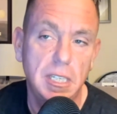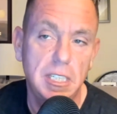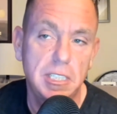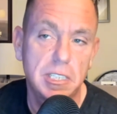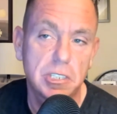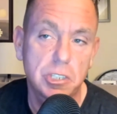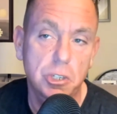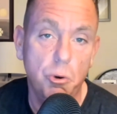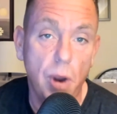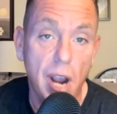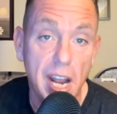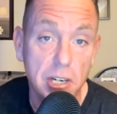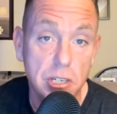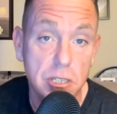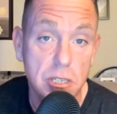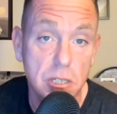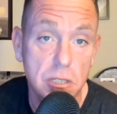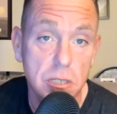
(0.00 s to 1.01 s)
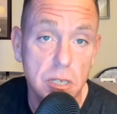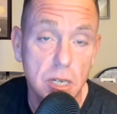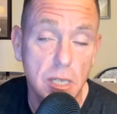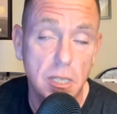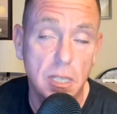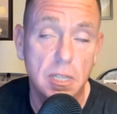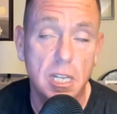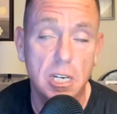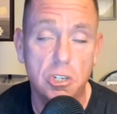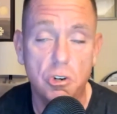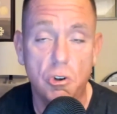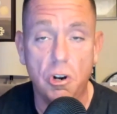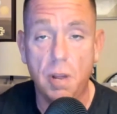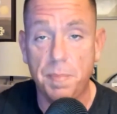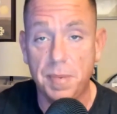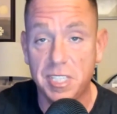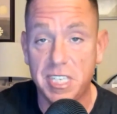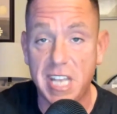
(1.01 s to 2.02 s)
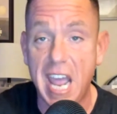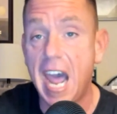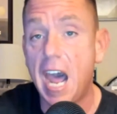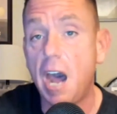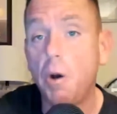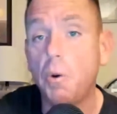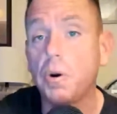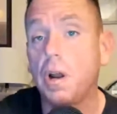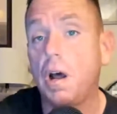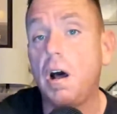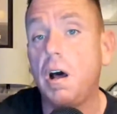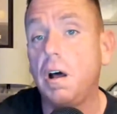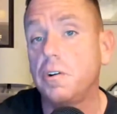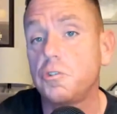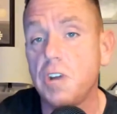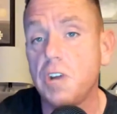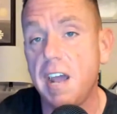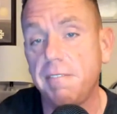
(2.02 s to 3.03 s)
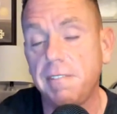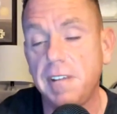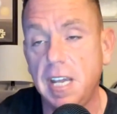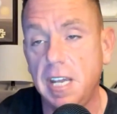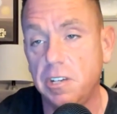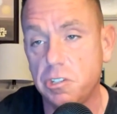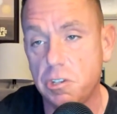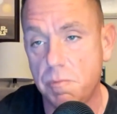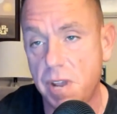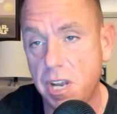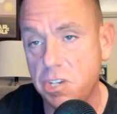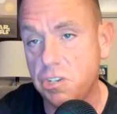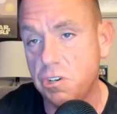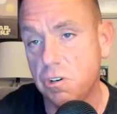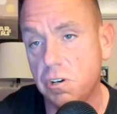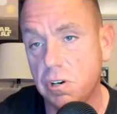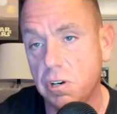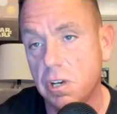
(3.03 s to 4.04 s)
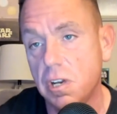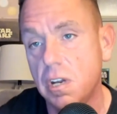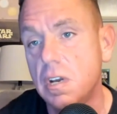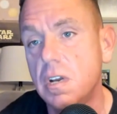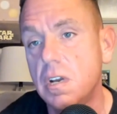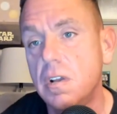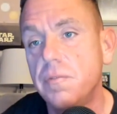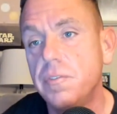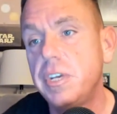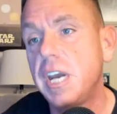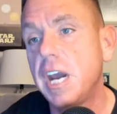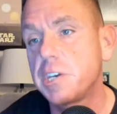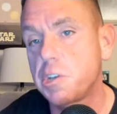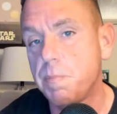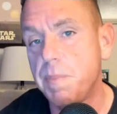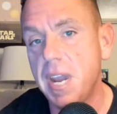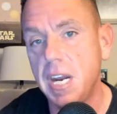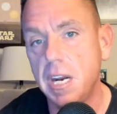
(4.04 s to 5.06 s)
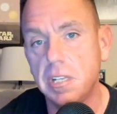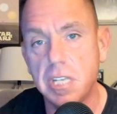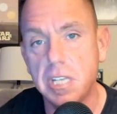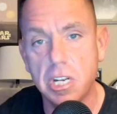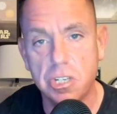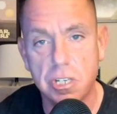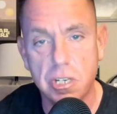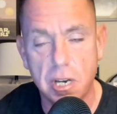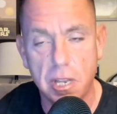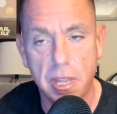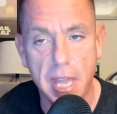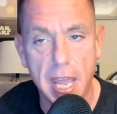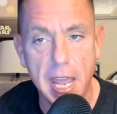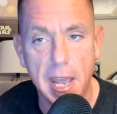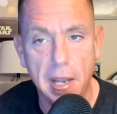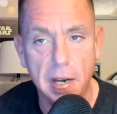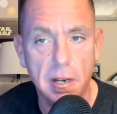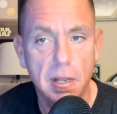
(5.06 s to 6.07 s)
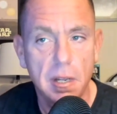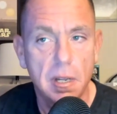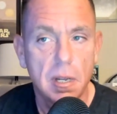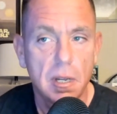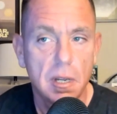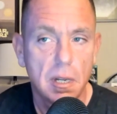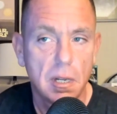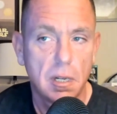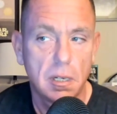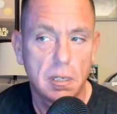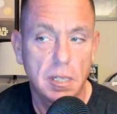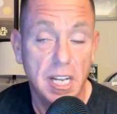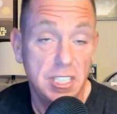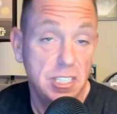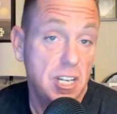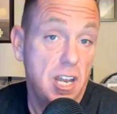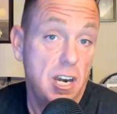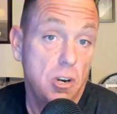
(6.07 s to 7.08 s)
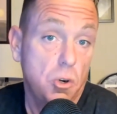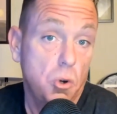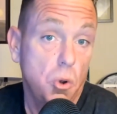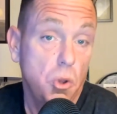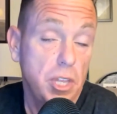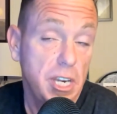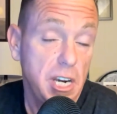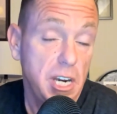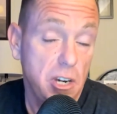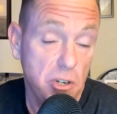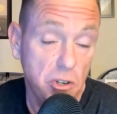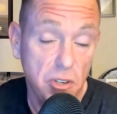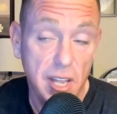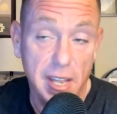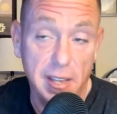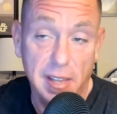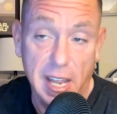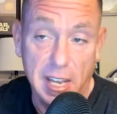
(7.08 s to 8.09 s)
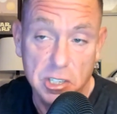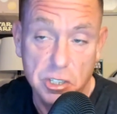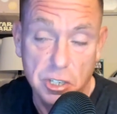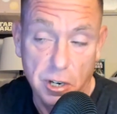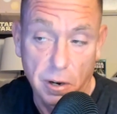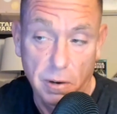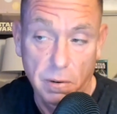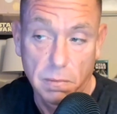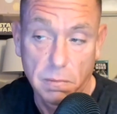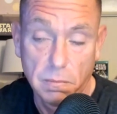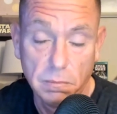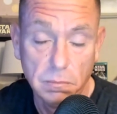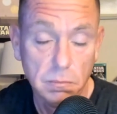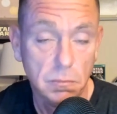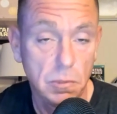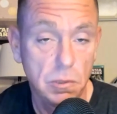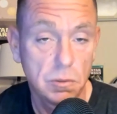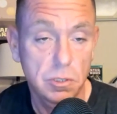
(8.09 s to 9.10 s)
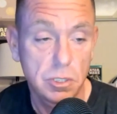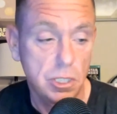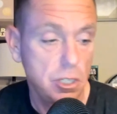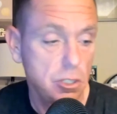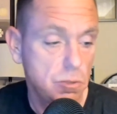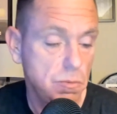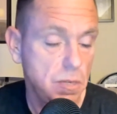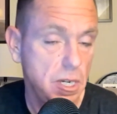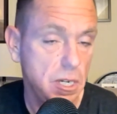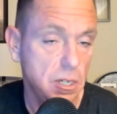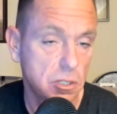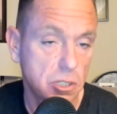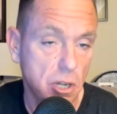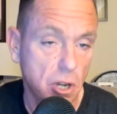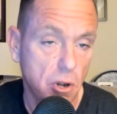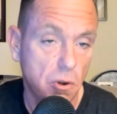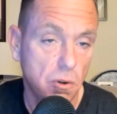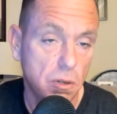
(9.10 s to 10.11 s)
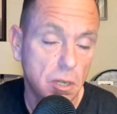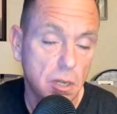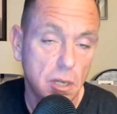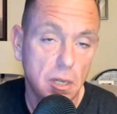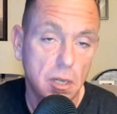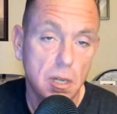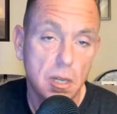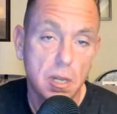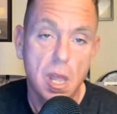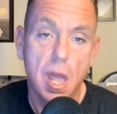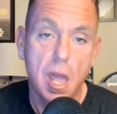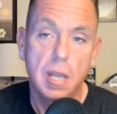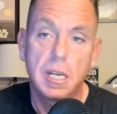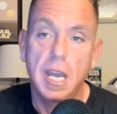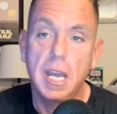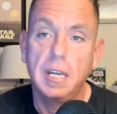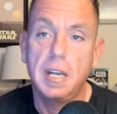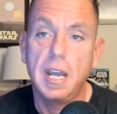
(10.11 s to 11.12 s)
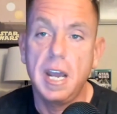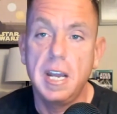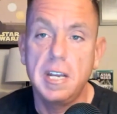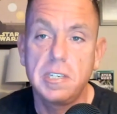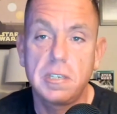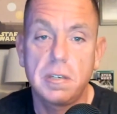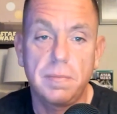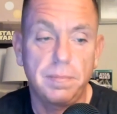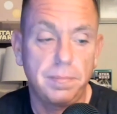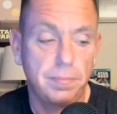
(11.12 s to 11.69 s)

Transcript: scratches, and then they showed up as out on DraftKings. So make sure you guys are paying attention to that. That's kind of cool. They didn't do that last year. Excuse me. So, again, guys,